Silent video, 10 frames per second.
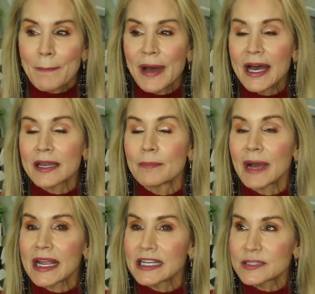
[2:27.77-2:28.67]
but
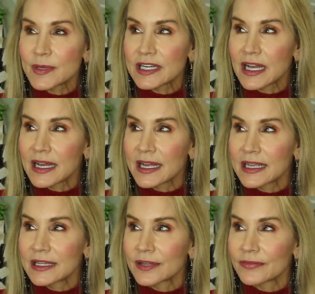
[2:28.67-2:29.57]
my husband and I,
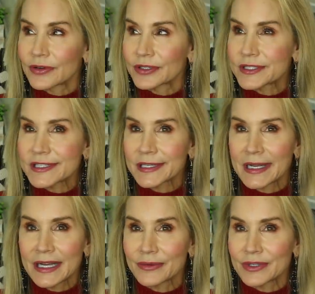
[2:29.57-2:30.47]
in the first,
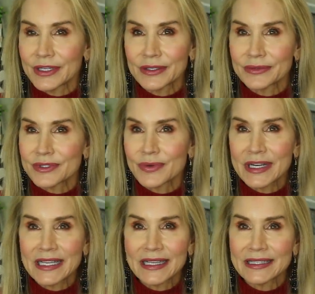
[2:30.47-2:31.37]
I don't know,
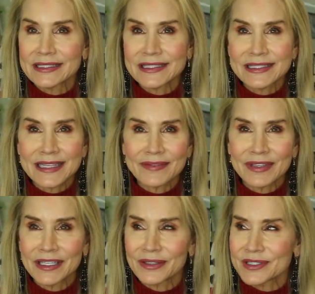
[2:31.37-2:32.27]

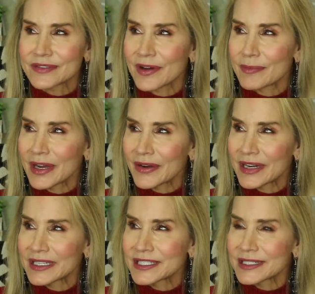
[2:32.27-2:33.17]
27 years of our
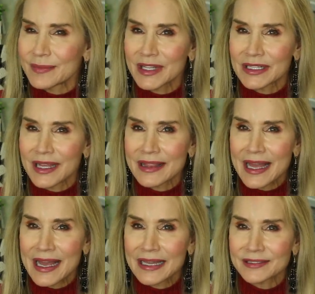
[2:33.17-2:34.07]
marriage, something like
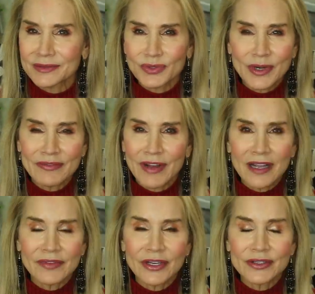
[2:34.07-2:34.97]
that,
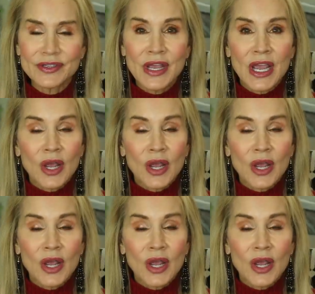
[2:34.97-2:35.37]
25 years,